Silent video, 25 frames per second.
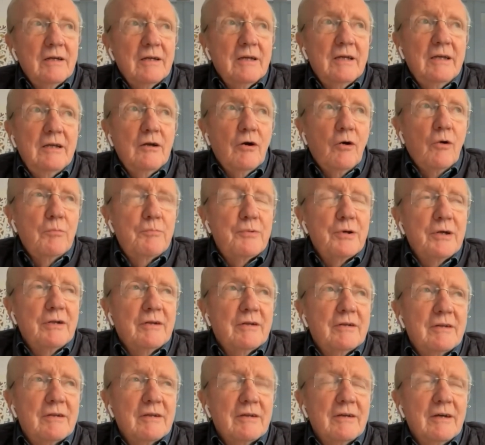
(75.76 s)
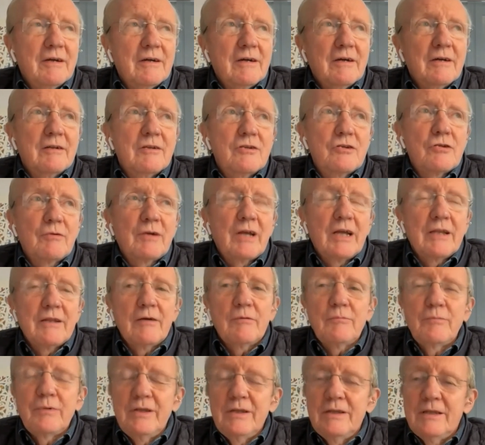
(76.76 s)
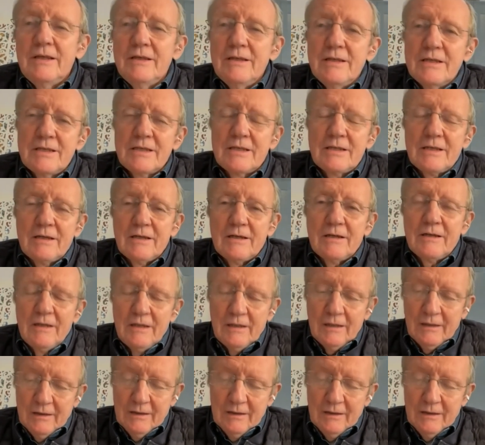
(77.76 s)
he opened, uh, together with his uh,